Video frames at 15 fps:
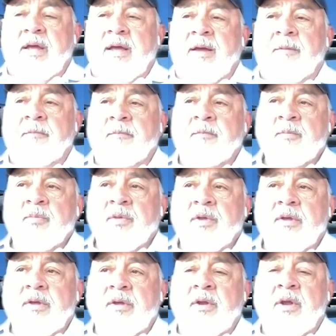uh,
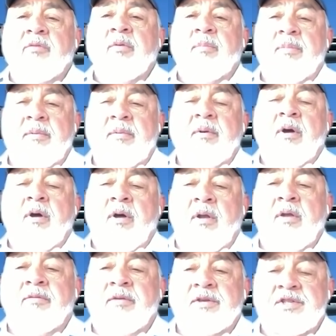you know, every
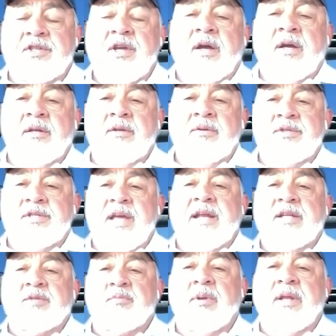all of us young
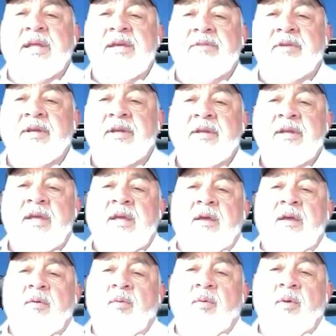lieutenants believed it.
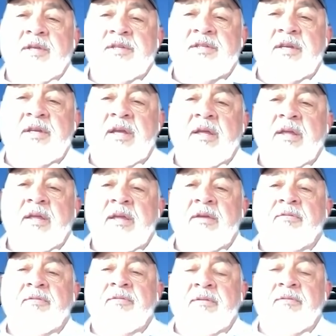Was uh,
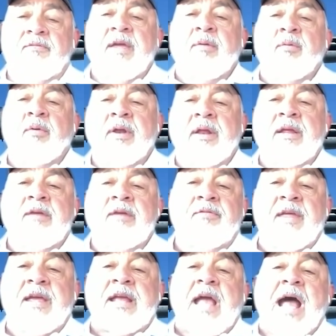if if they were if
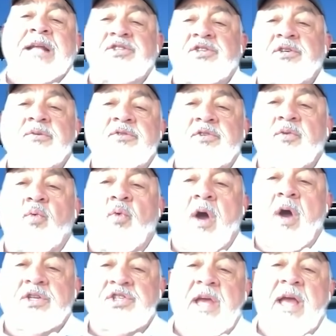they got you to
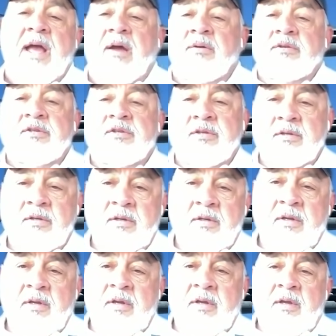wash out
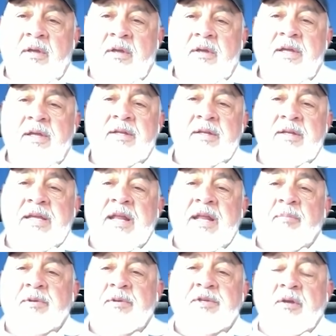in in
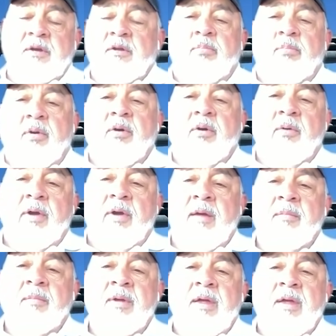a particular
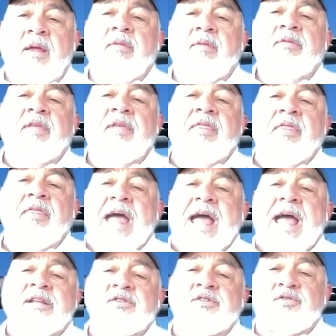program, then
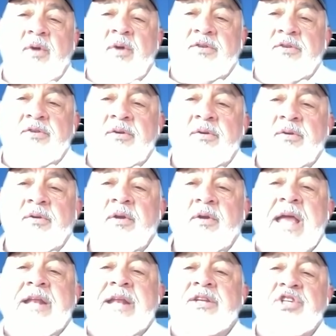that instructor
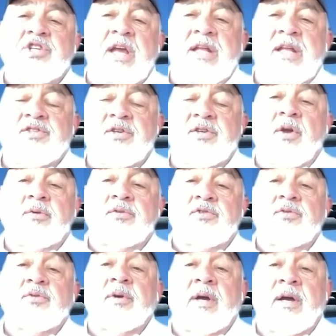had a chance to go
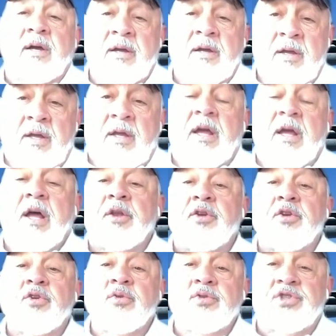to a, a
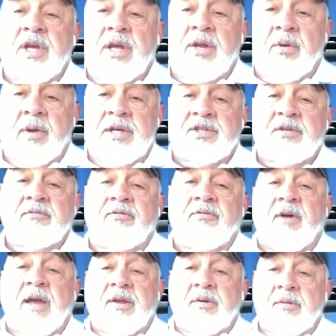new generation
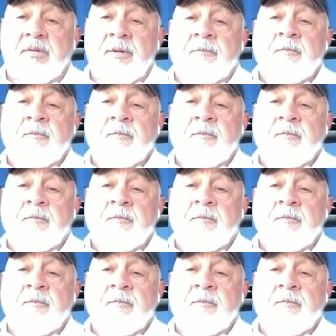fighter.